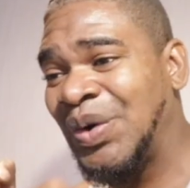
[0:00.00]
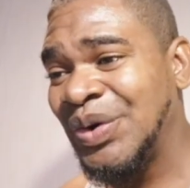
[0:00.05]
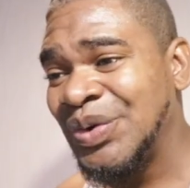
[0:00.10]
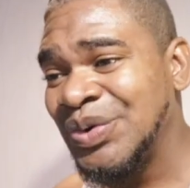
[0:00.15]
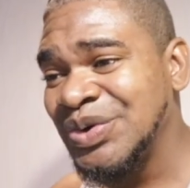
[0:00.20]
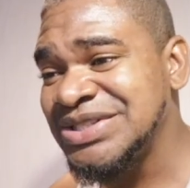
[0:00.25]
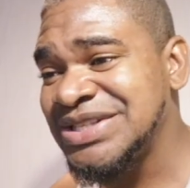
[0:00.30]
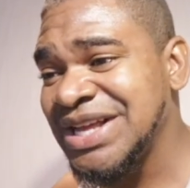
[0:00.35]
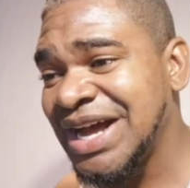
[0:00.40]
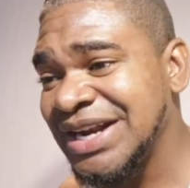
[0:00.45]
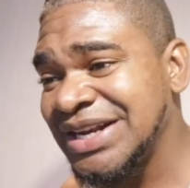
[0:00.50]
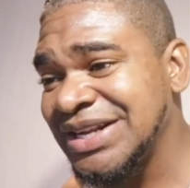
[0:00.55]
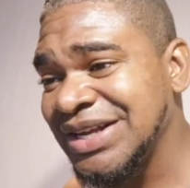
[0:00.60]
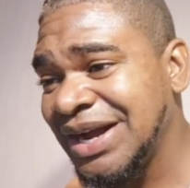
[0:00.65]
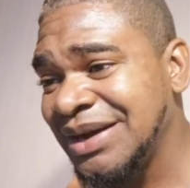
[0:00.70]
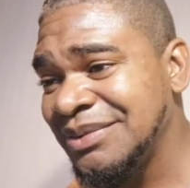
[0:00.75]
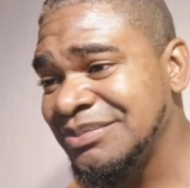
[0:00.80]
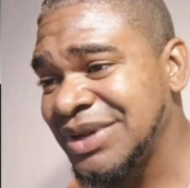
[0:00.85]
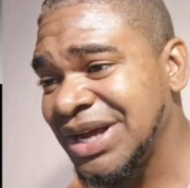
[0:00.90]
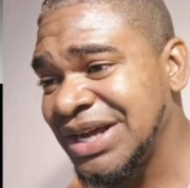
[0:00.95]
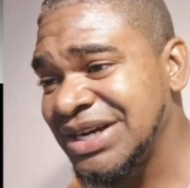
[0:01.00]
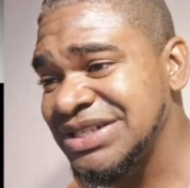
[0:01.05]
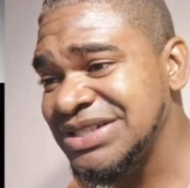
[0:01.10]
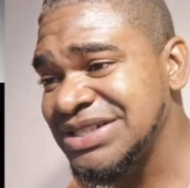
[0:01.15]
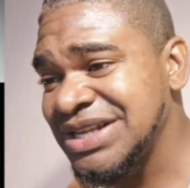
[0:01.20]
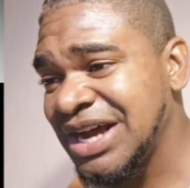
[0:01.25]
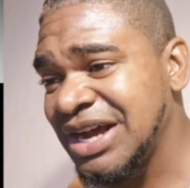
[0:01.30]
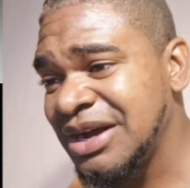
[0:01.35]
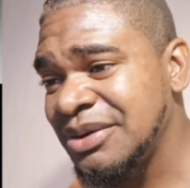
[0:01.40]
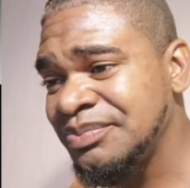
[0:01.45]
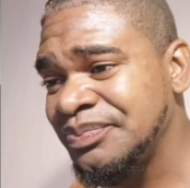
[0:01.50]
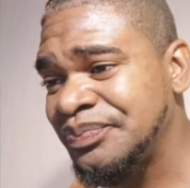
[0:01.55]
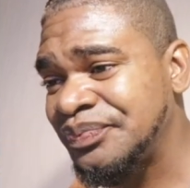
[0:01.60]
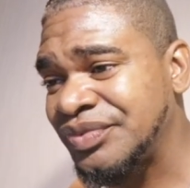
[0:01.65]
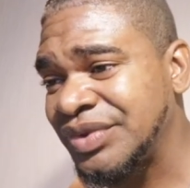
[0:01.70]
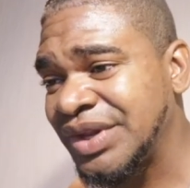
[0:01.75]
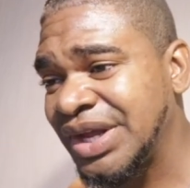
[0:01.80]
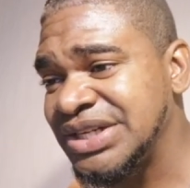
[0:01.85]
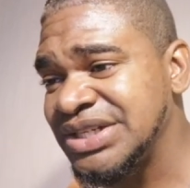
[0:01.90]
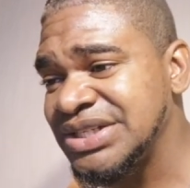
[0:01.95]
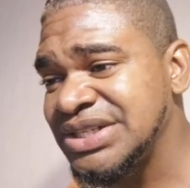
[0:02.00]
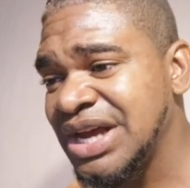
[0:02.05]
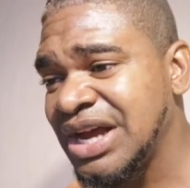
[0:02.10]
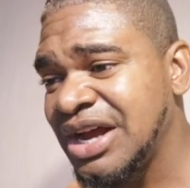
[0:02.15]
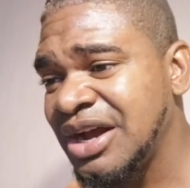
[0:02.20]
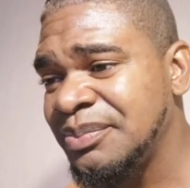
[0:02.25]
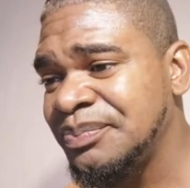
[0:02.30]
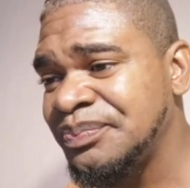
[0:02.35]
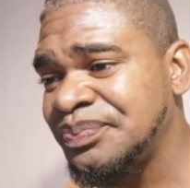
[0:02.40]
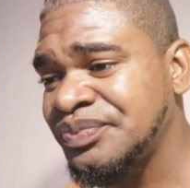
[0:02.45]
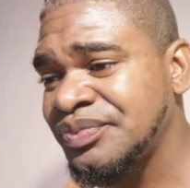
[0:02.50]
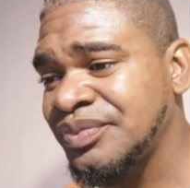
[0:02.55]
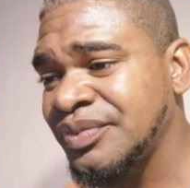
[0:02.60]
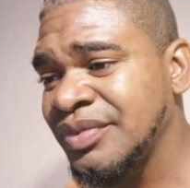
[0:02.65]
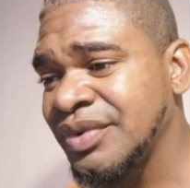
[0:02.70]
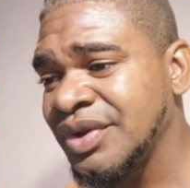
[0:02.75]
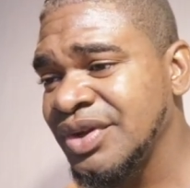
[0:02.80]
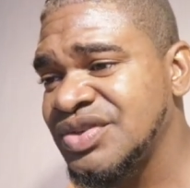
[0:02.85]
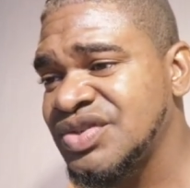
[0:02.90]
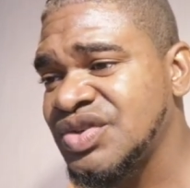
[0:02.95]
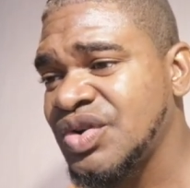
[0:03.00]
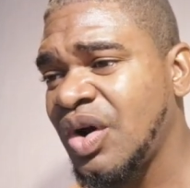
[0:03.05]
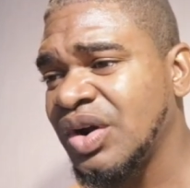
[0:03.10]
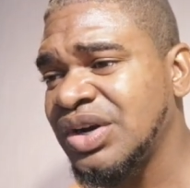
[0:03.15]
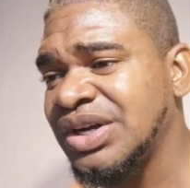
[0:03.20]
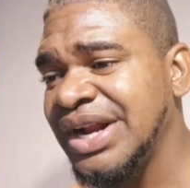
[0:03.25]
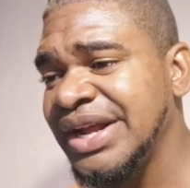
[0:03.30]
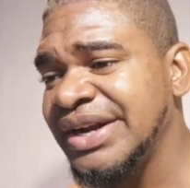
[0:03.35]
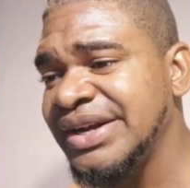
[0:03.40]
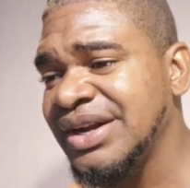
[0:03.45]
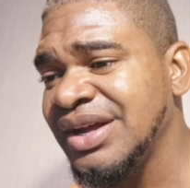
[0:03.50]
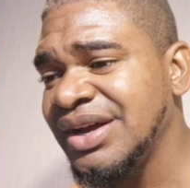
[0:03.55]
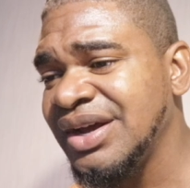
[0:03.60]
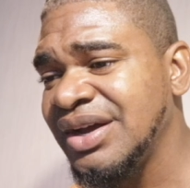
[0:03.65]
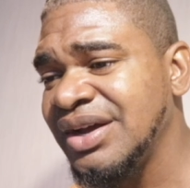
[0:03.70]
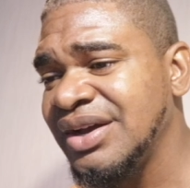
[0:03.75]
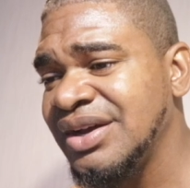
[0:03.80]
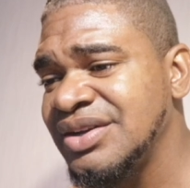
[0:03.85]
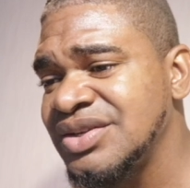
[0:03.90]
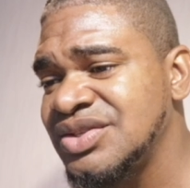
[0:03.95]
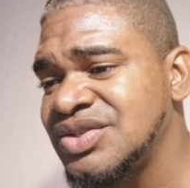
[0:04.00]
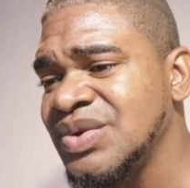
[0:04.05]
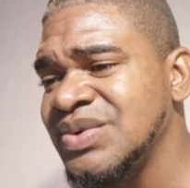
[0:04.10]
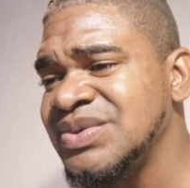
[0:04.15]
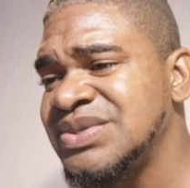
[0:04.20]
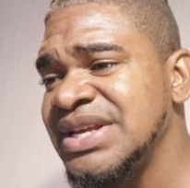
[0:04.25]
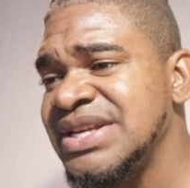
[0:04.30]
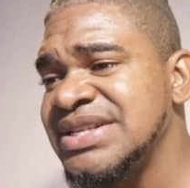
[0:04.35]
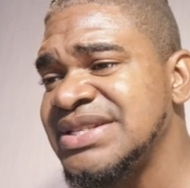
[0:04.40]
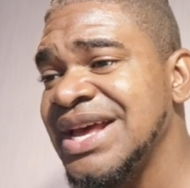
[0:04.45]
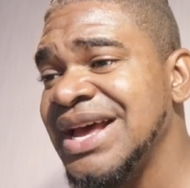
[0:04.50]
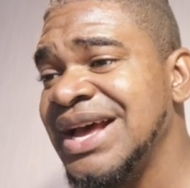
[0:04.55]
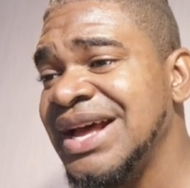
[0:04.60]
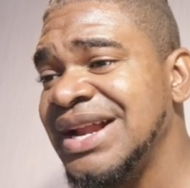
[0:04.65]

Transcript: Who's that? Um, that is um, that is um, Scotland. Uh, Sussex.